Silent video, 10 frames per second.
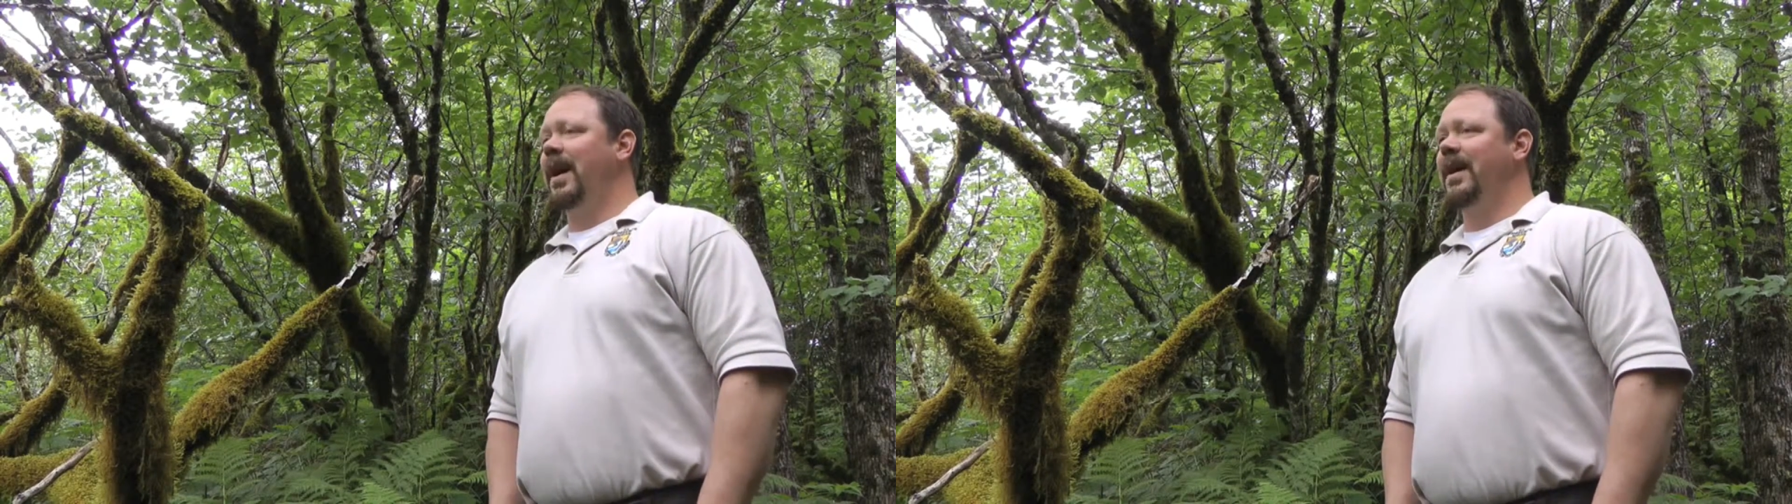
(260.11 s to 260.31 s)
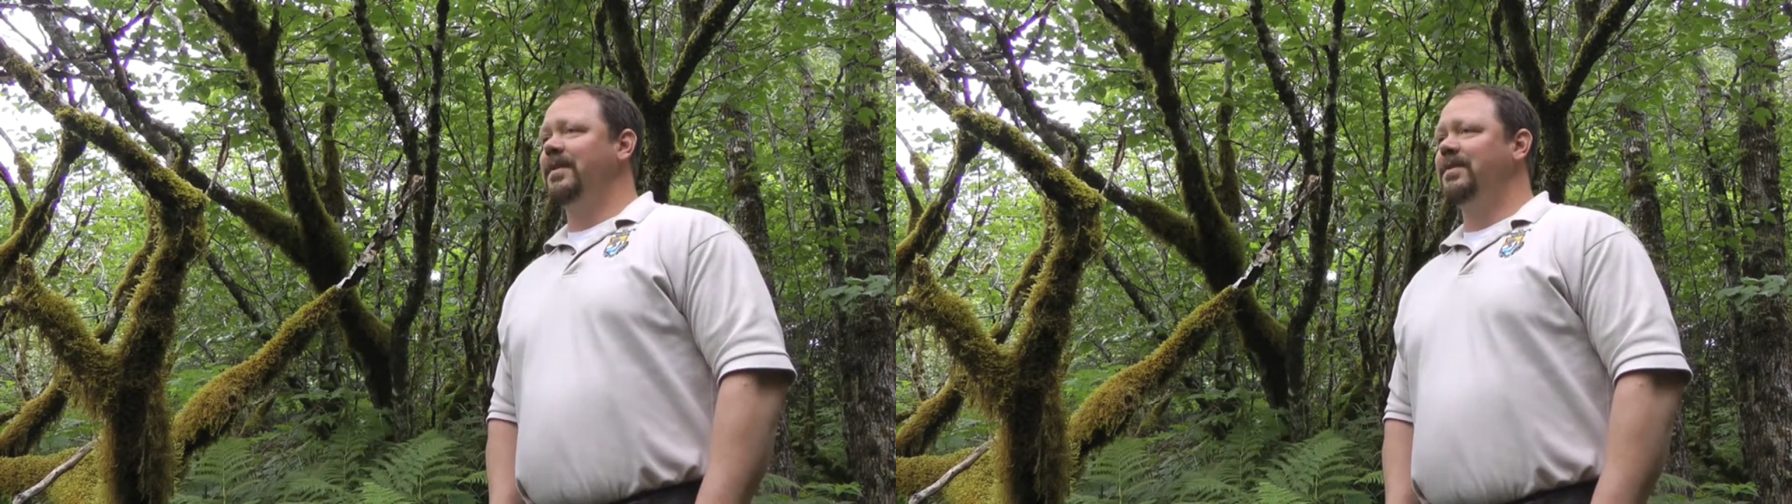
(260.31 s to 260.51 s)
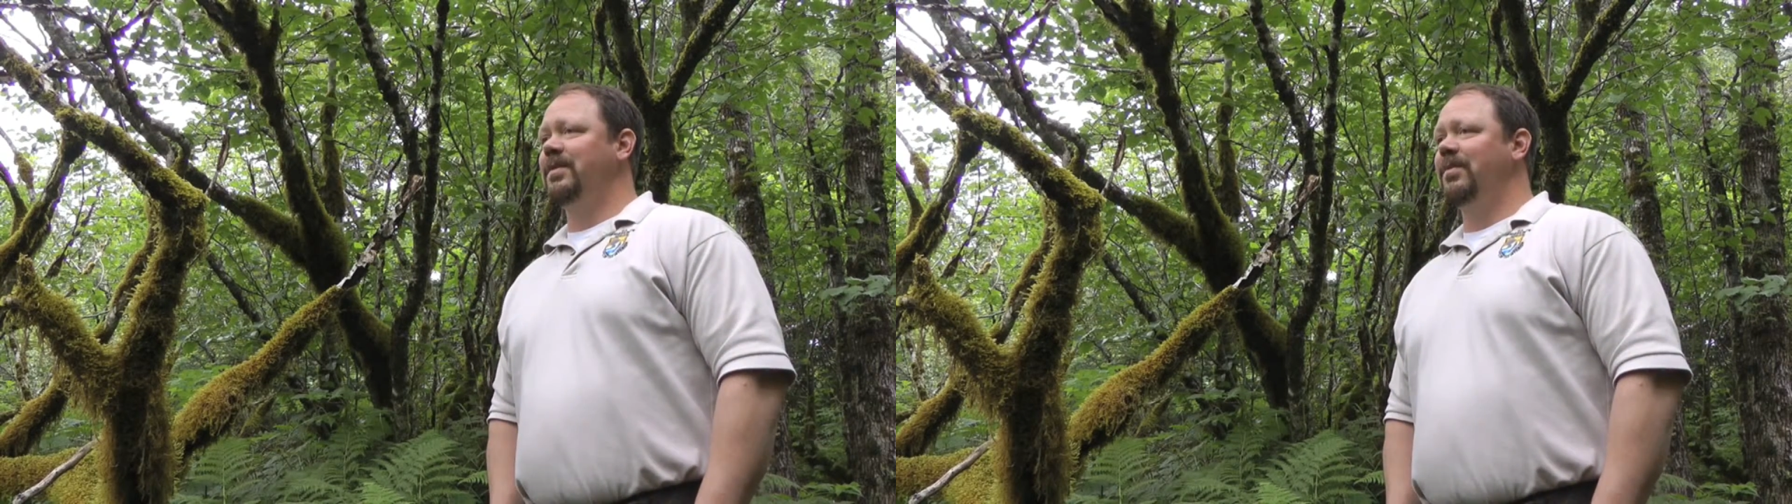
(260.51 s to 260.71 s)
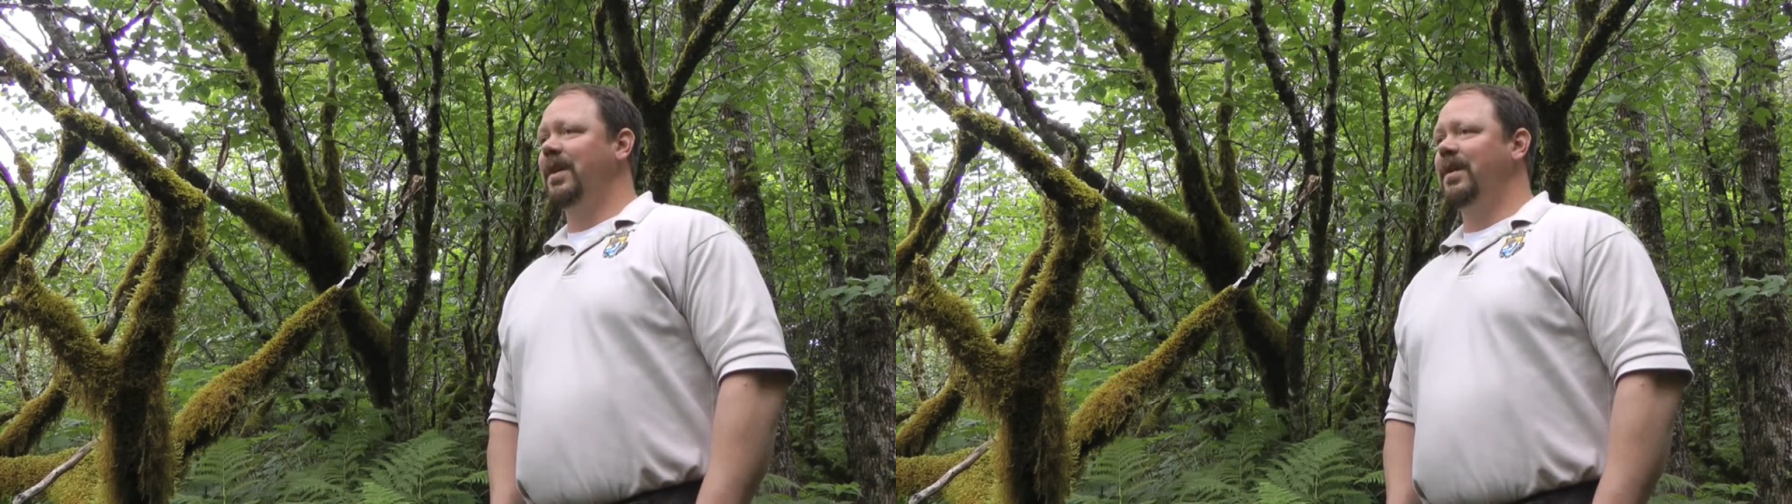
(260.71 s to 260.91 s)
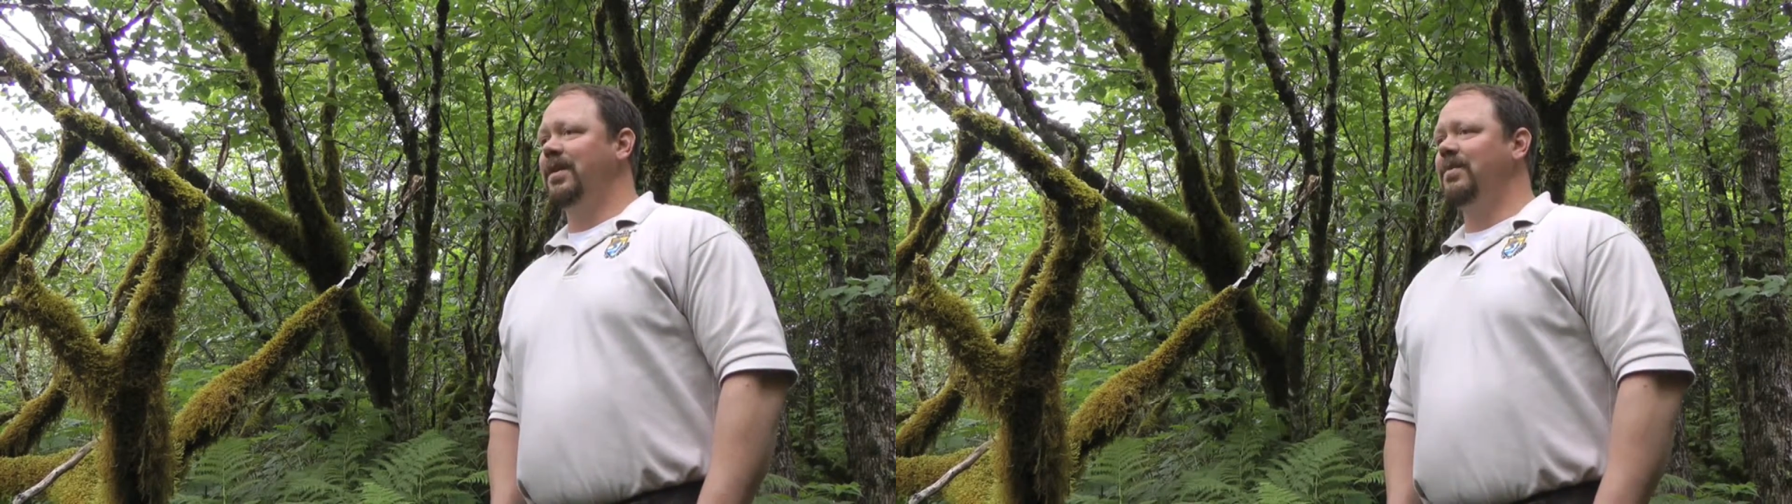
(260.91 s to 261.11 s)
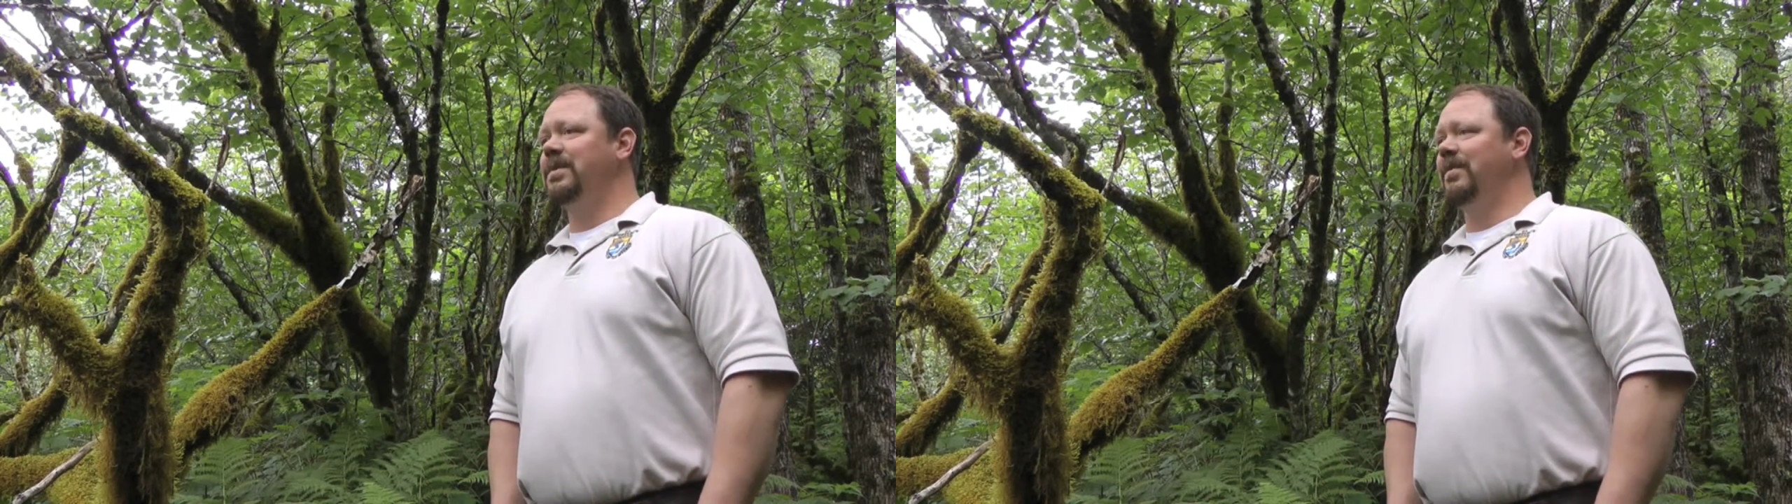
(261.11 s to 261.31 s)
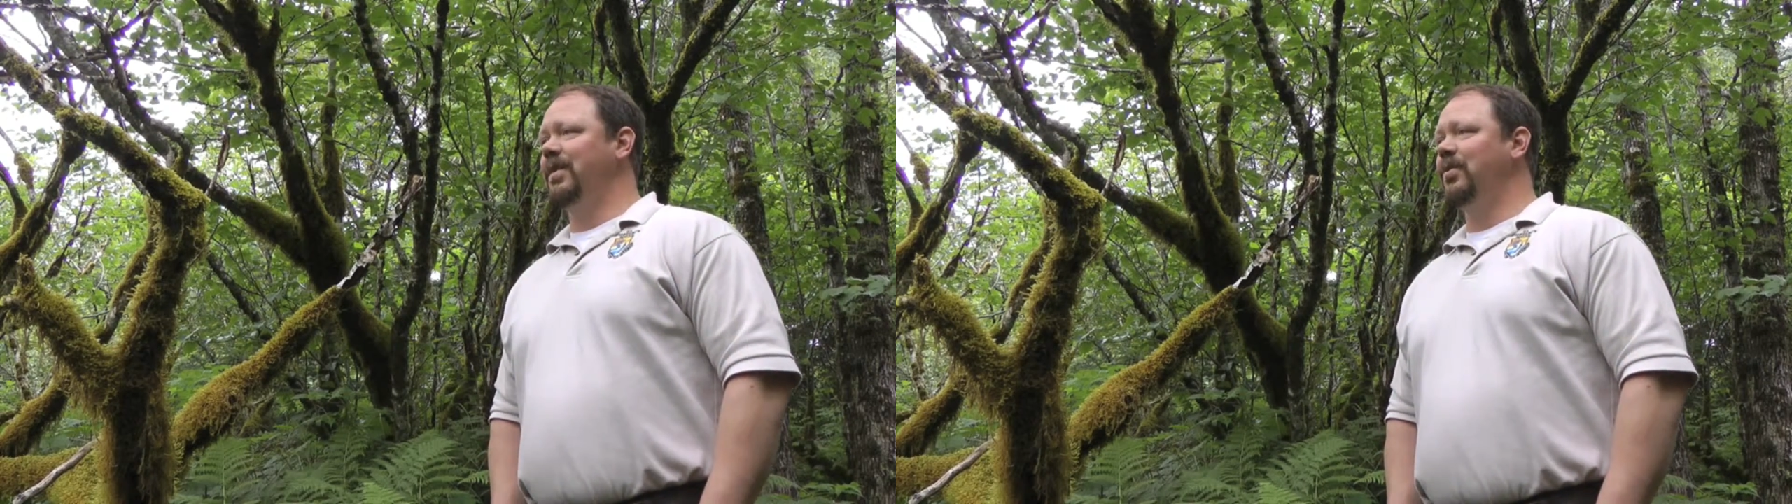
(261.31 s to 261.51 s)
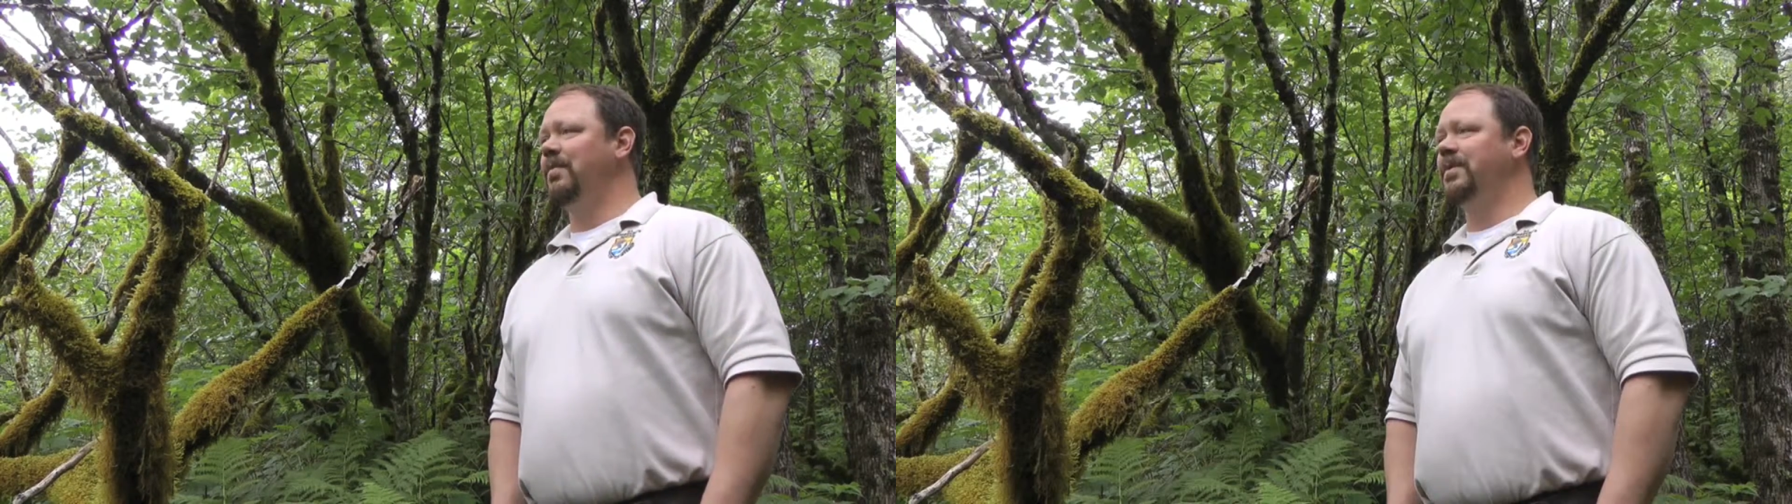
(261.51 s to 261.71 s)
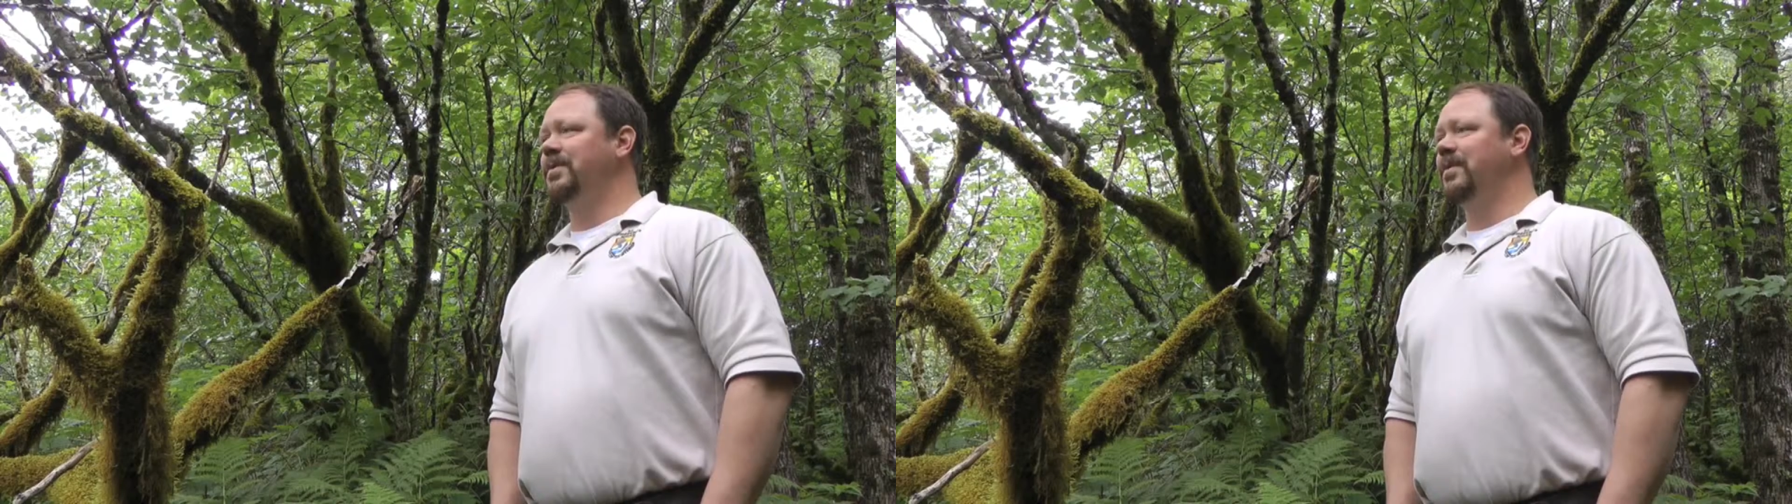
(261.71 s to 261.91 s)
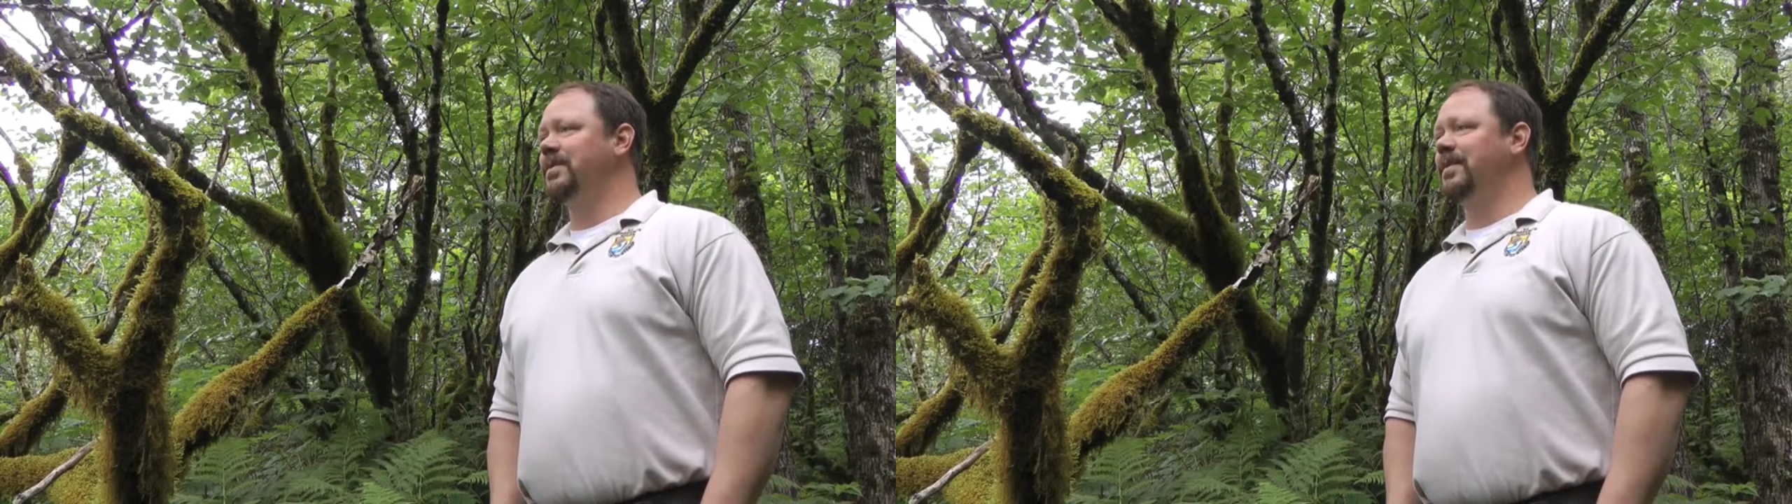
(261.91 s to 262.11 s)
and to use a renewable
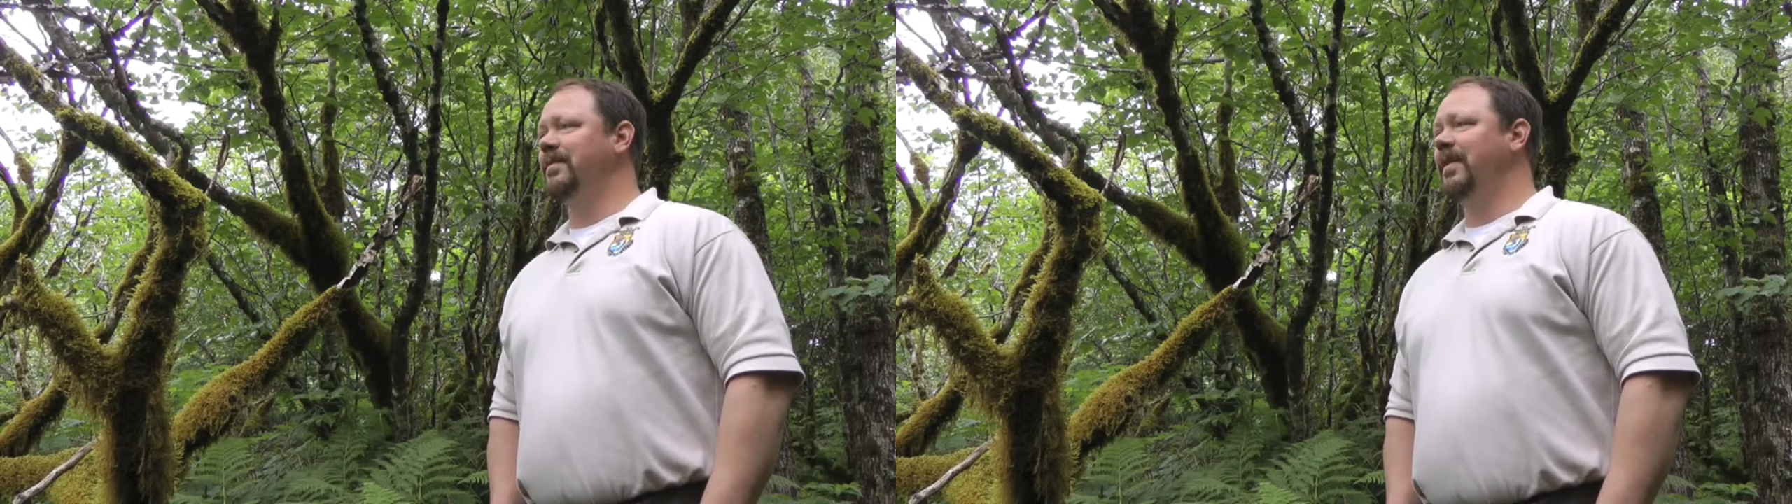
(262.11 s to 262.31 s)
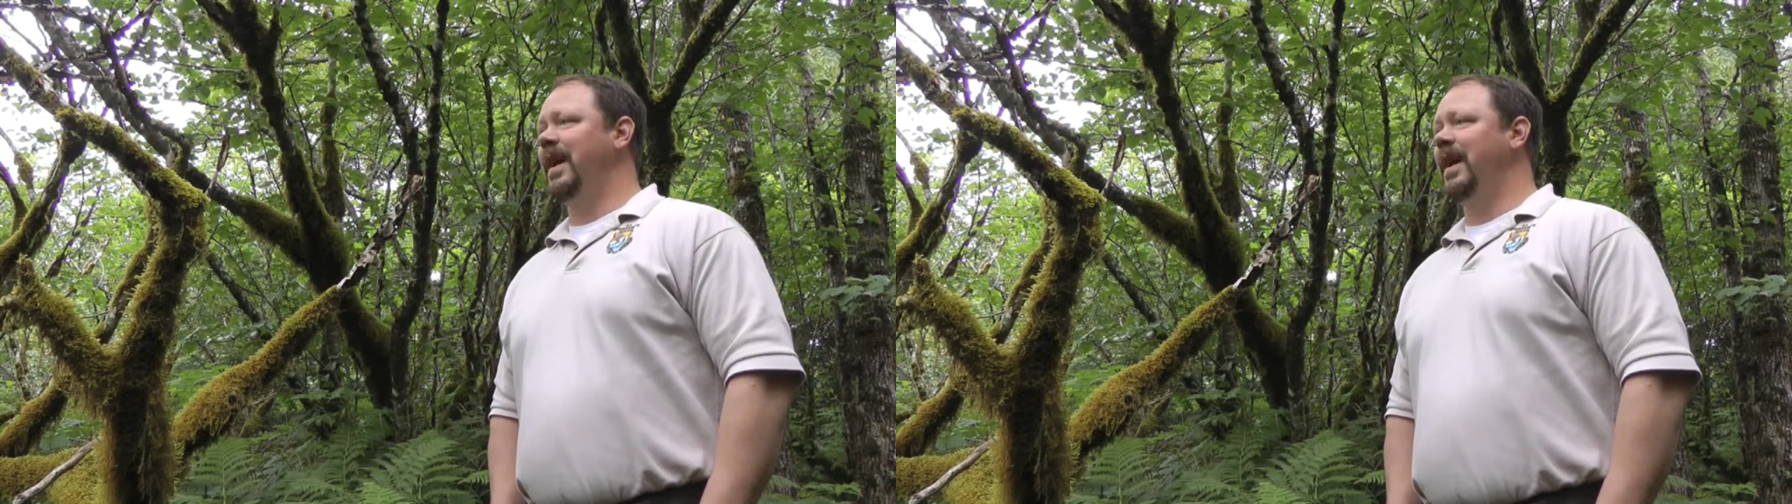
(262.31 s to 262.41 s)
source of